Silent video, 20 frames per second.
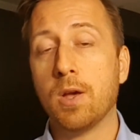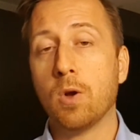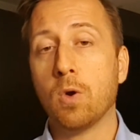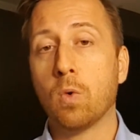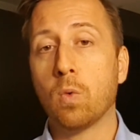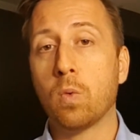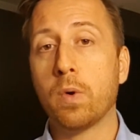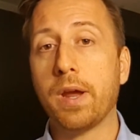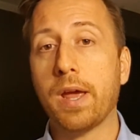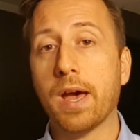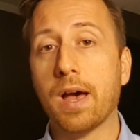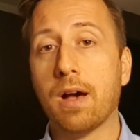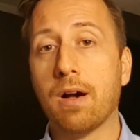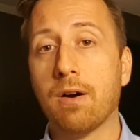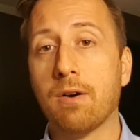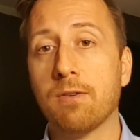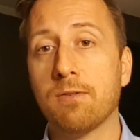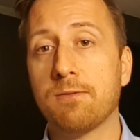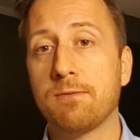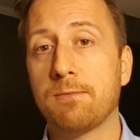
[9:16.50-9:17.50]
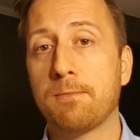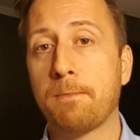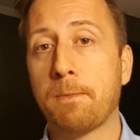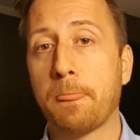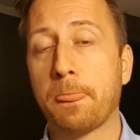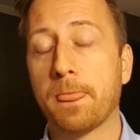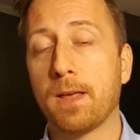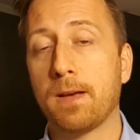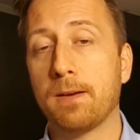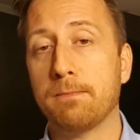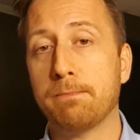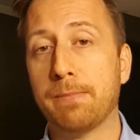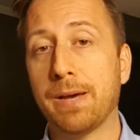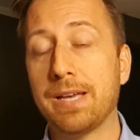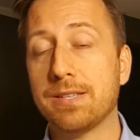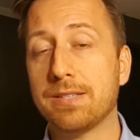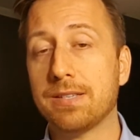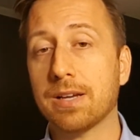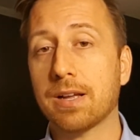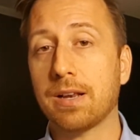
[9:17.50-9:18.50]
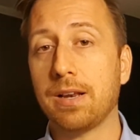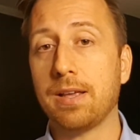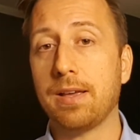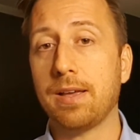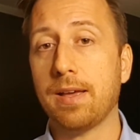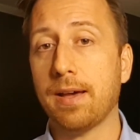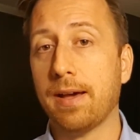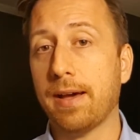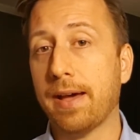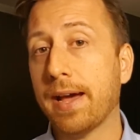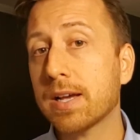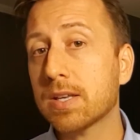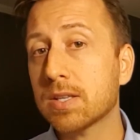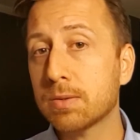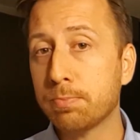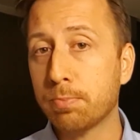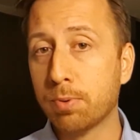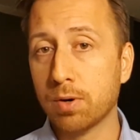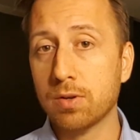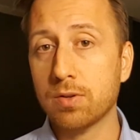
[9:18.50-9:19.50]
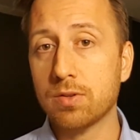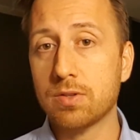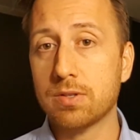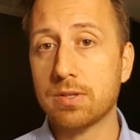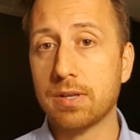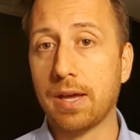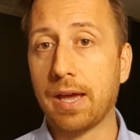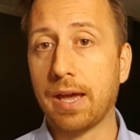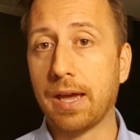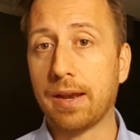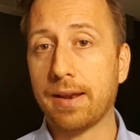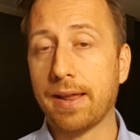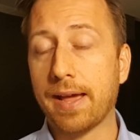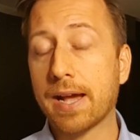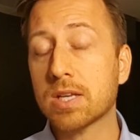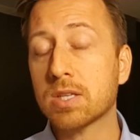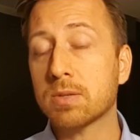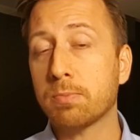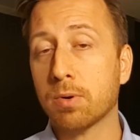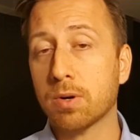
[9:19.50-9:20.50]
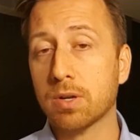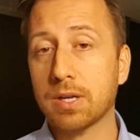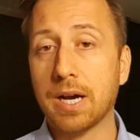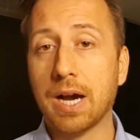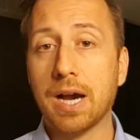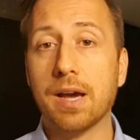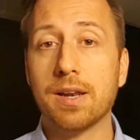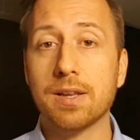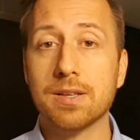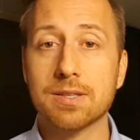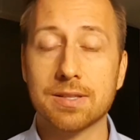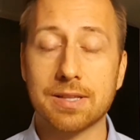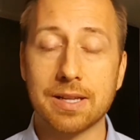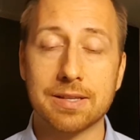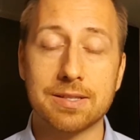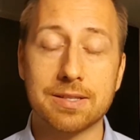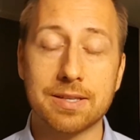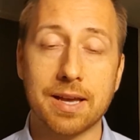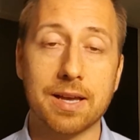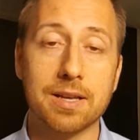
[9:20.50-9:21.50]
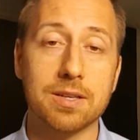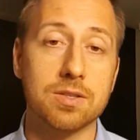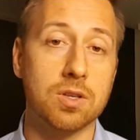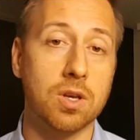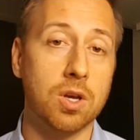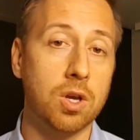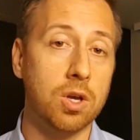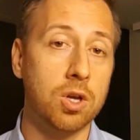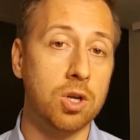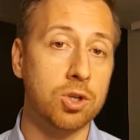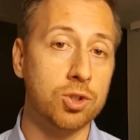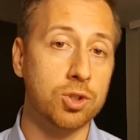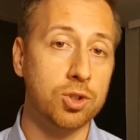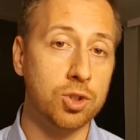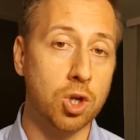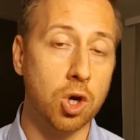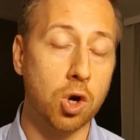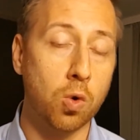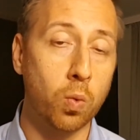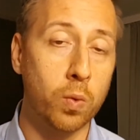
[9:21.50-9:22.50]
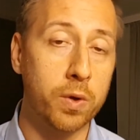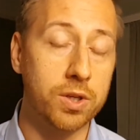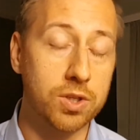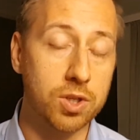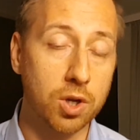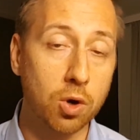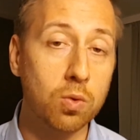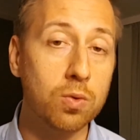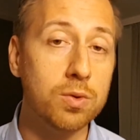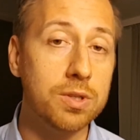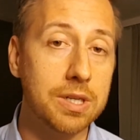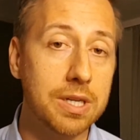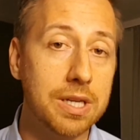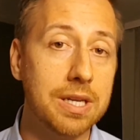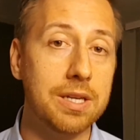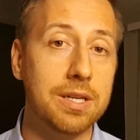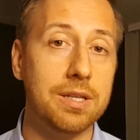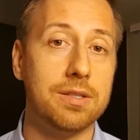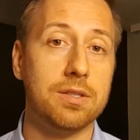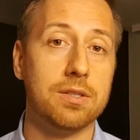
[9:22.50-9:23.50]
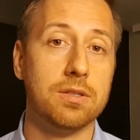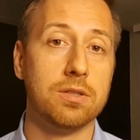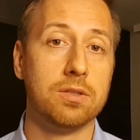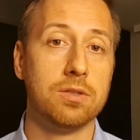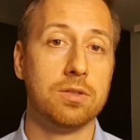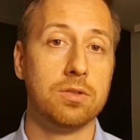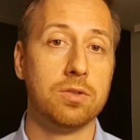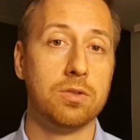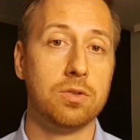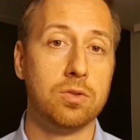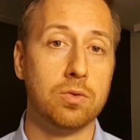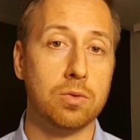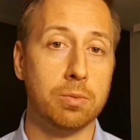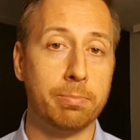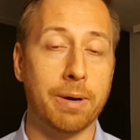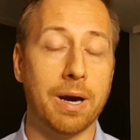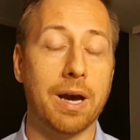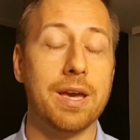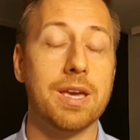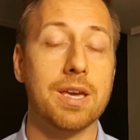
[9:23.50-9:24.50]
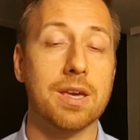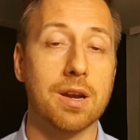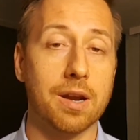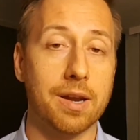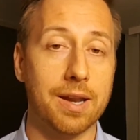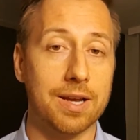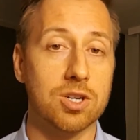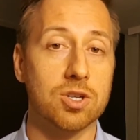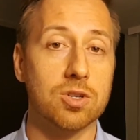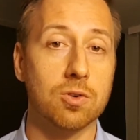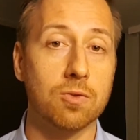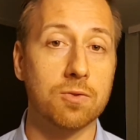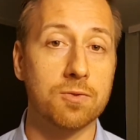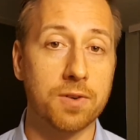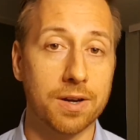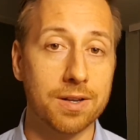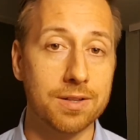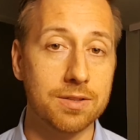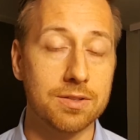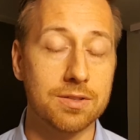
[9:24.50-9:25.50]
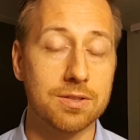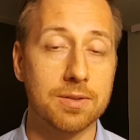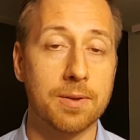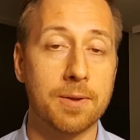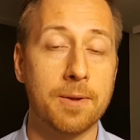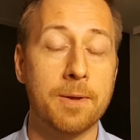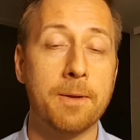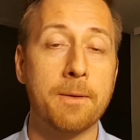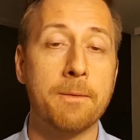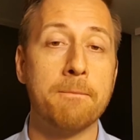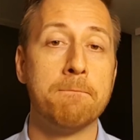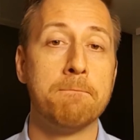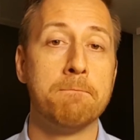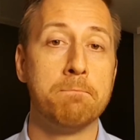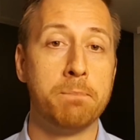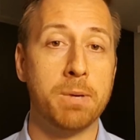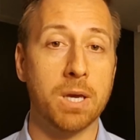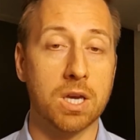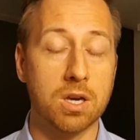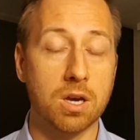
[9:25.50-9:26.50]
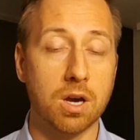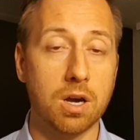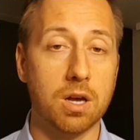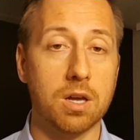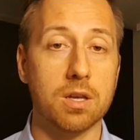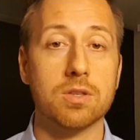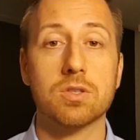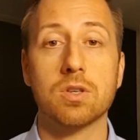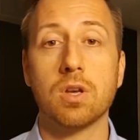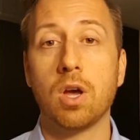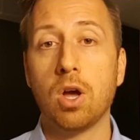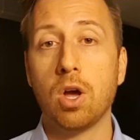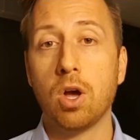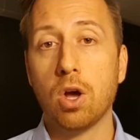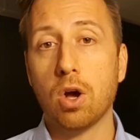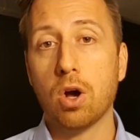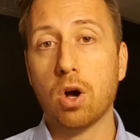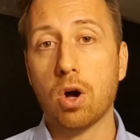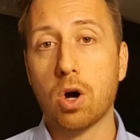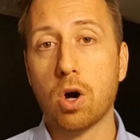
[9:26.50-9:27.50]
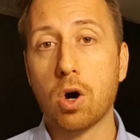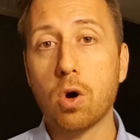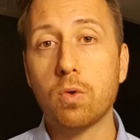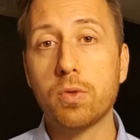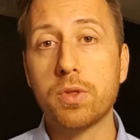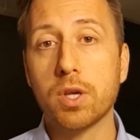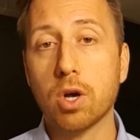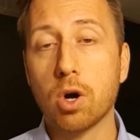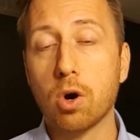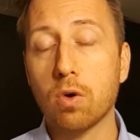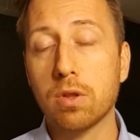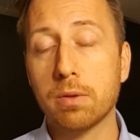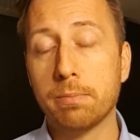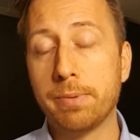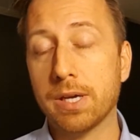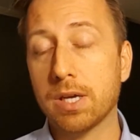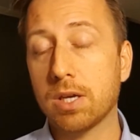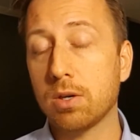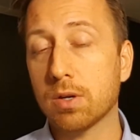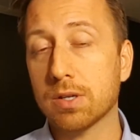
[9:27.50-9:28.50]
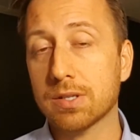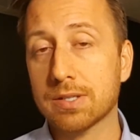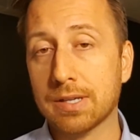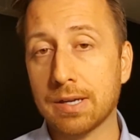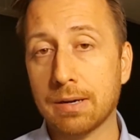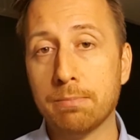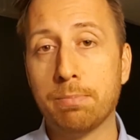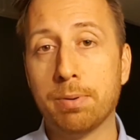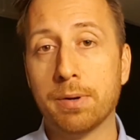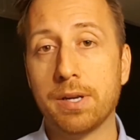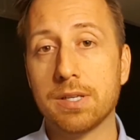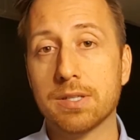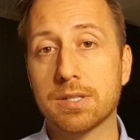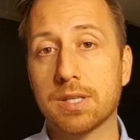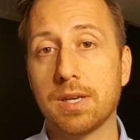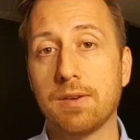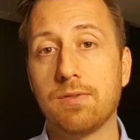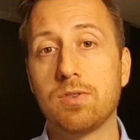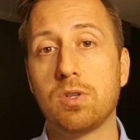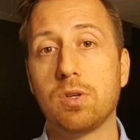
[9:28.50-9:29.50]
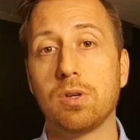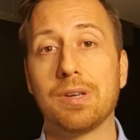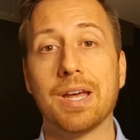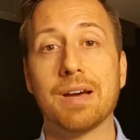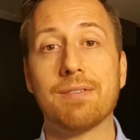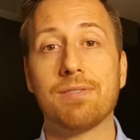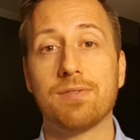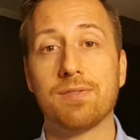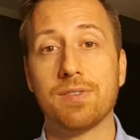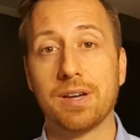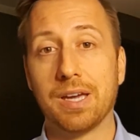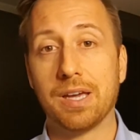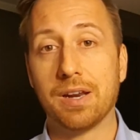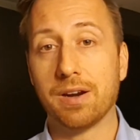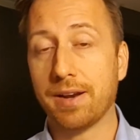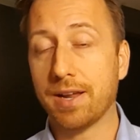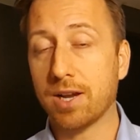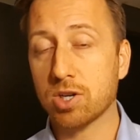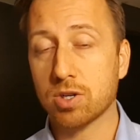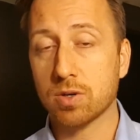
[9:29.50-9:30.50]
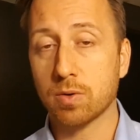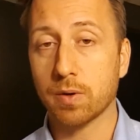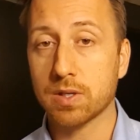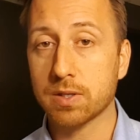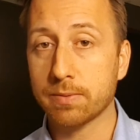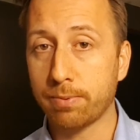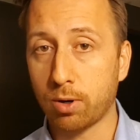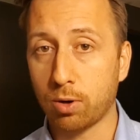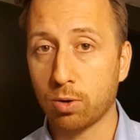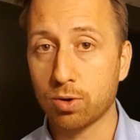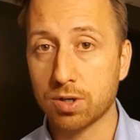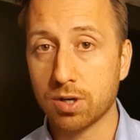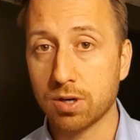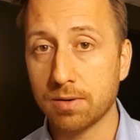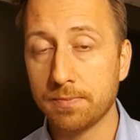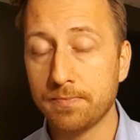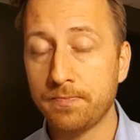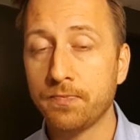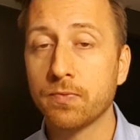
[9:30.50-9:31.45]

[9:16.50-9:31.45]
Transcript: we have basically experts and expert guidance that says, no, we don't need to buy international funds because holding all the big US companies gives you enough of international exposure.